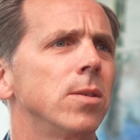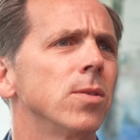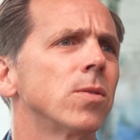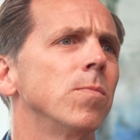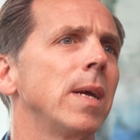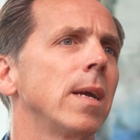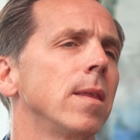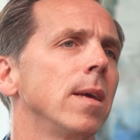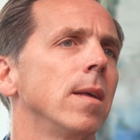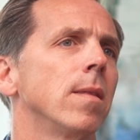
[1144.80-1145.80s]
just to make
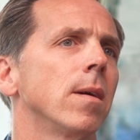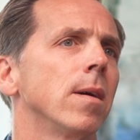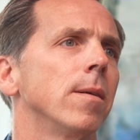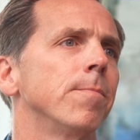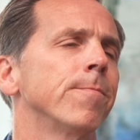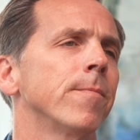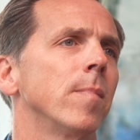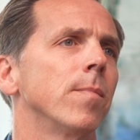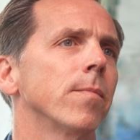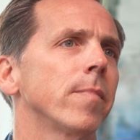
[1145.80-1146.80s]
the
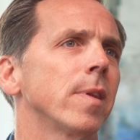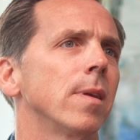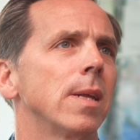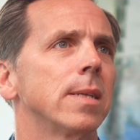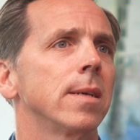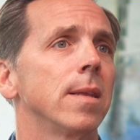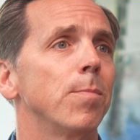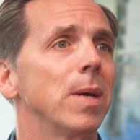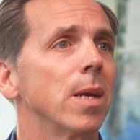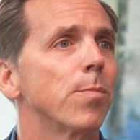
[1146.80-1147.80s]
let's say the
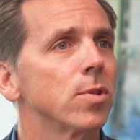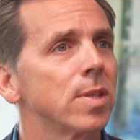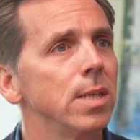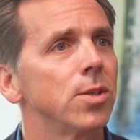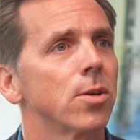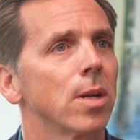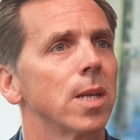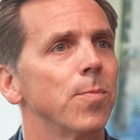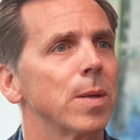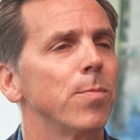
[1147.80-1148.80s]
bidding procedure a
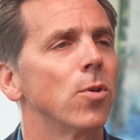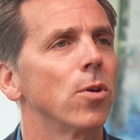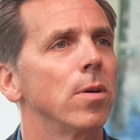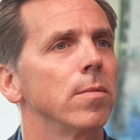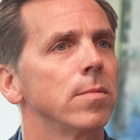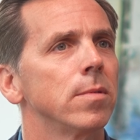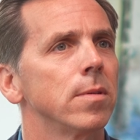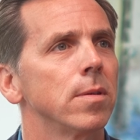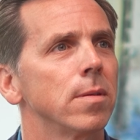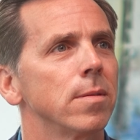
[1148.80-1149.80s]
little bit more
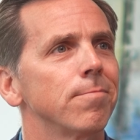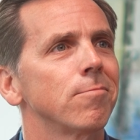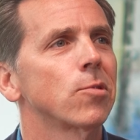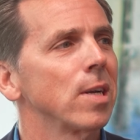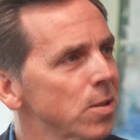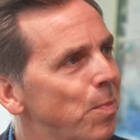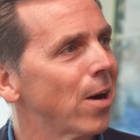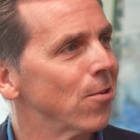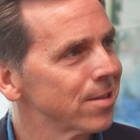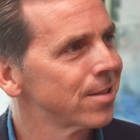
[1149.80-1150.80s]

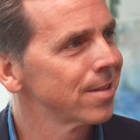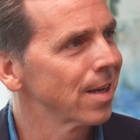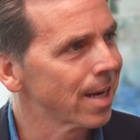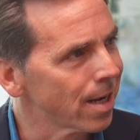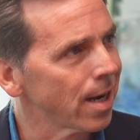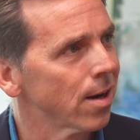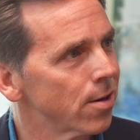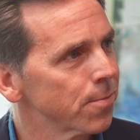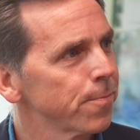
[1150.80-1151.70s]
transparent, clear.